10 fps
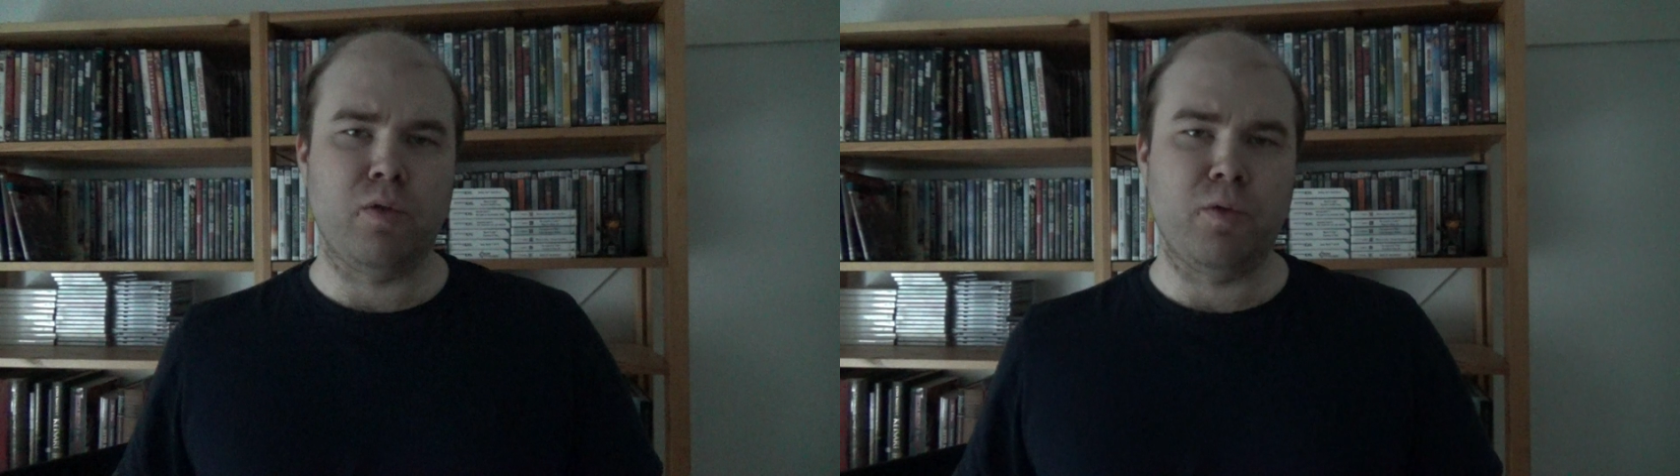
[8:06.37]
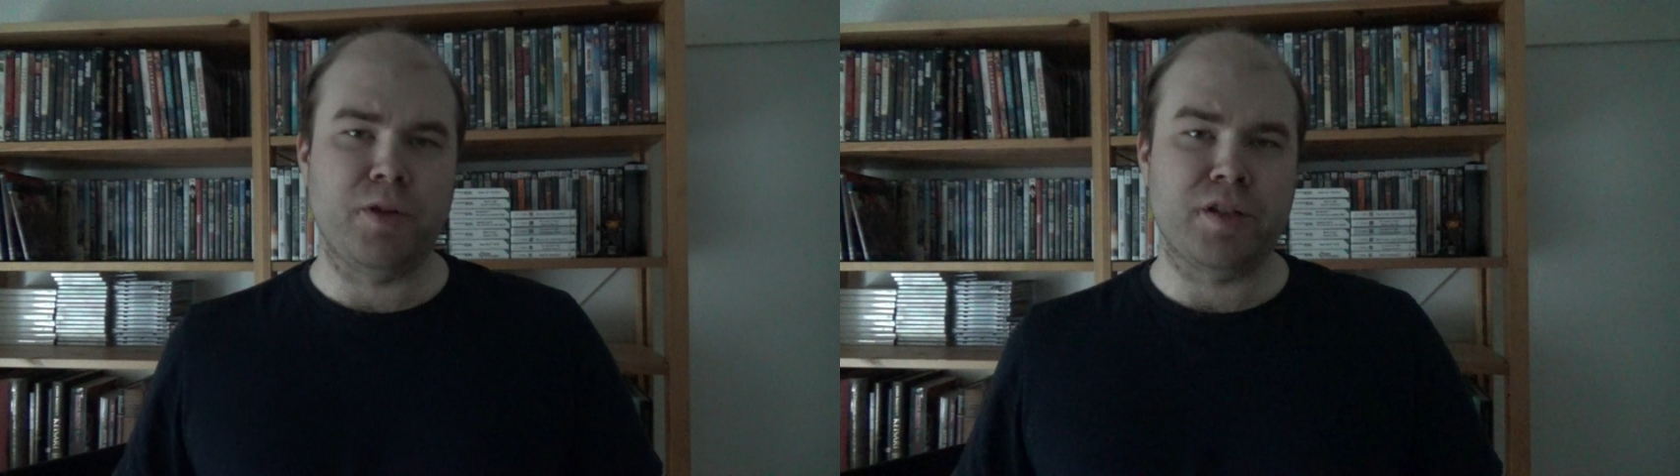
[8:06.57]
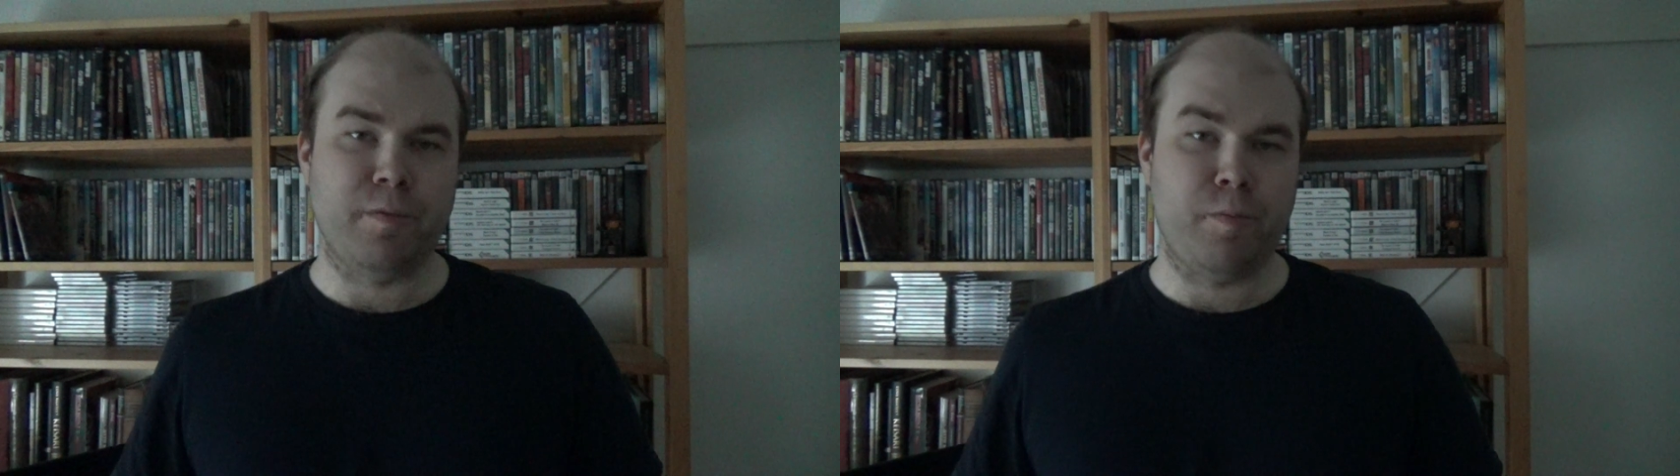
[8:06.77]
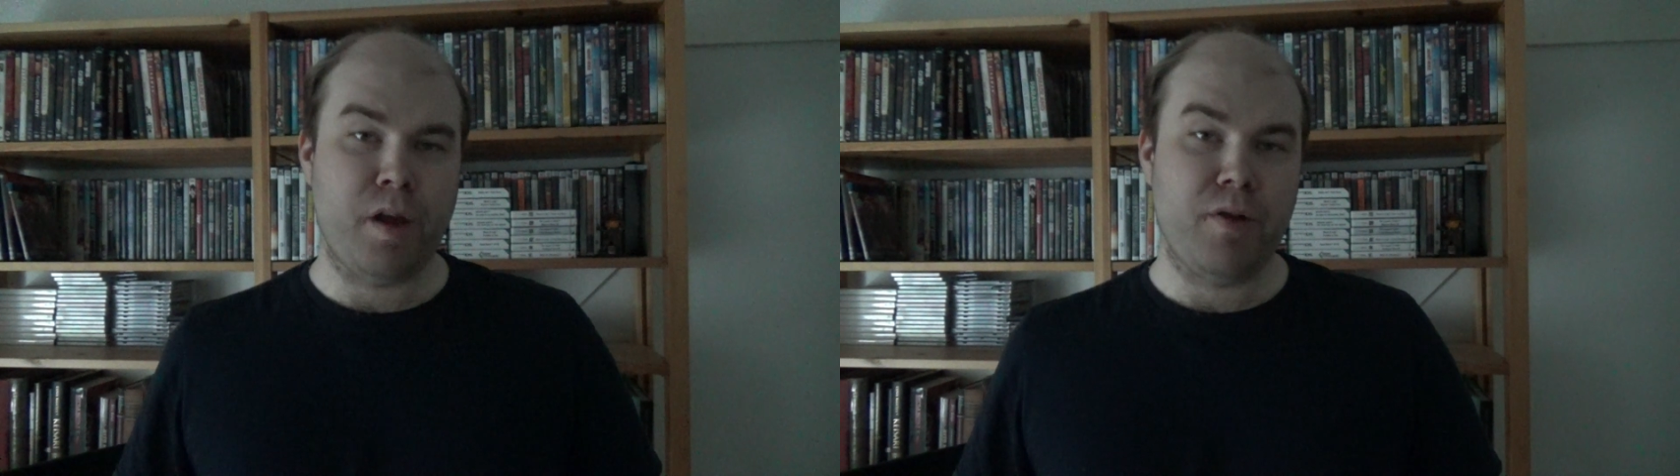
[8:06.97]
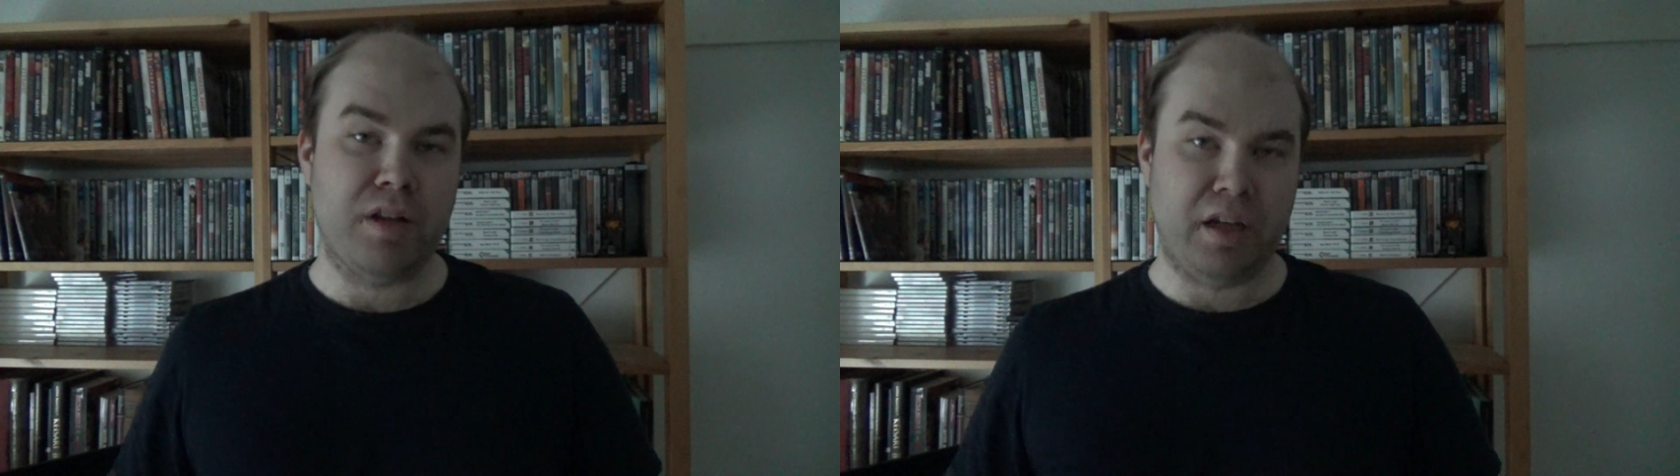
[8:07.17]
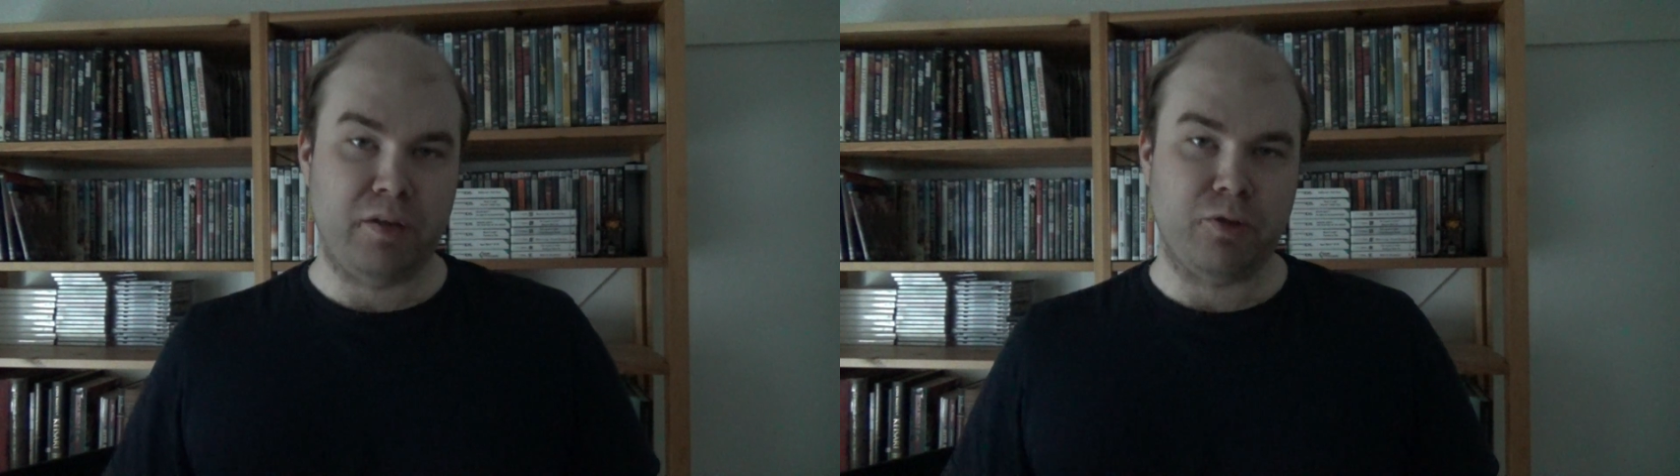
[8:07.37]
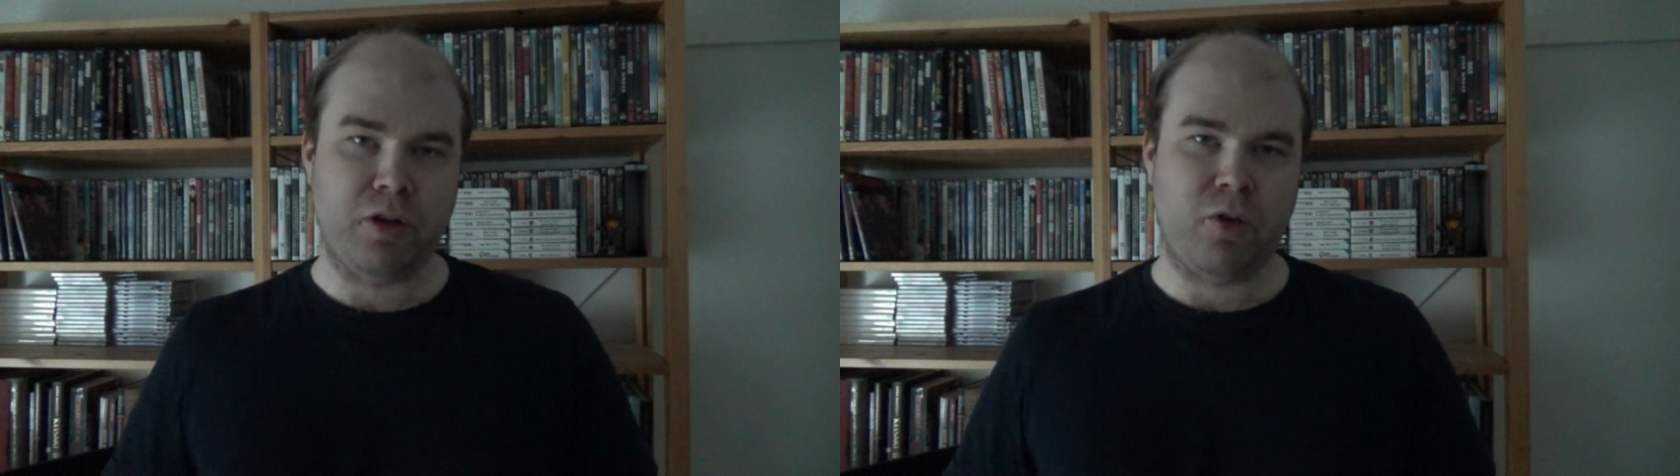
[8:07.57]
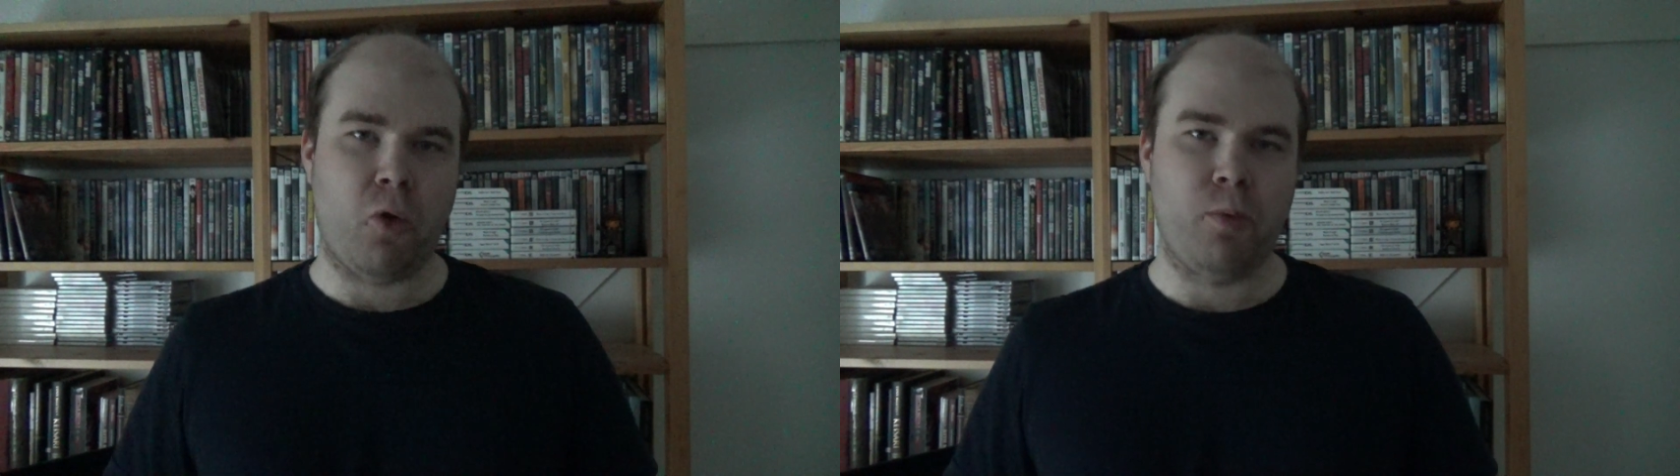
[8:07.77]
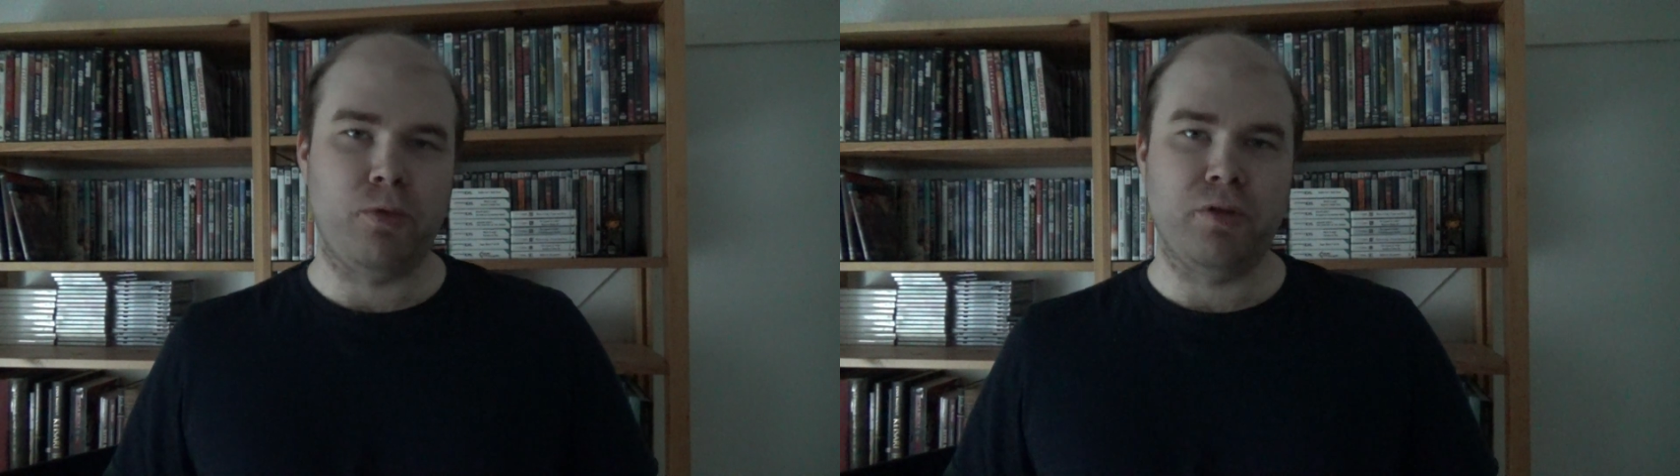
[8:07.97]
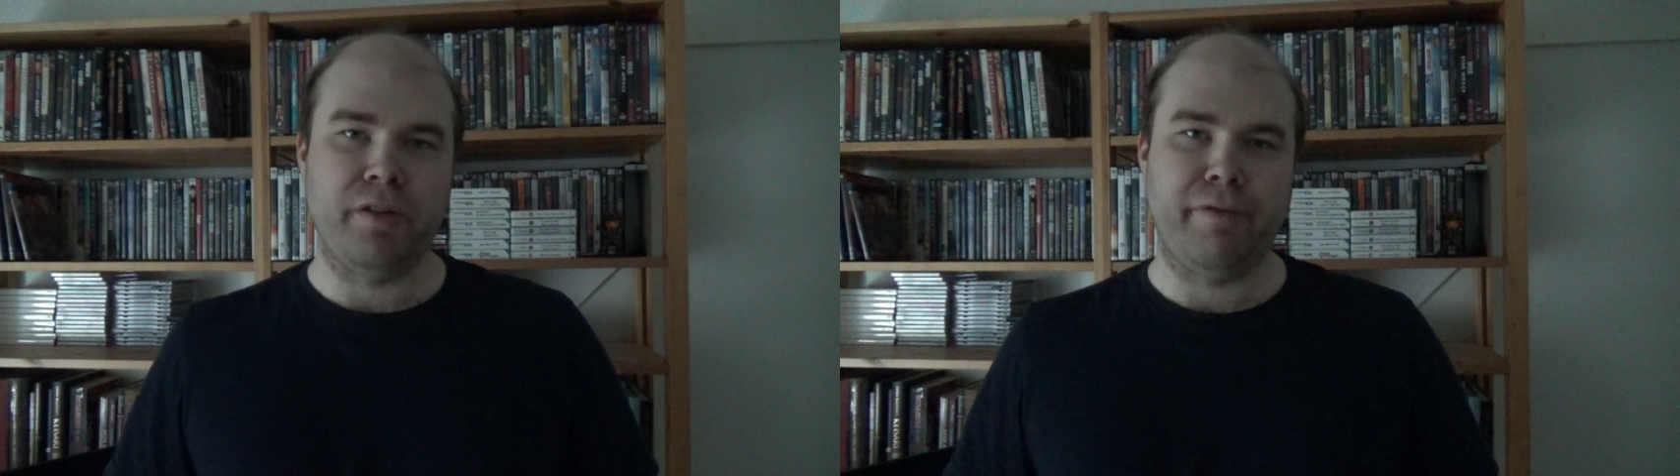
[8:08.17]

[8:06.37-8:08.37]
who is very into the community,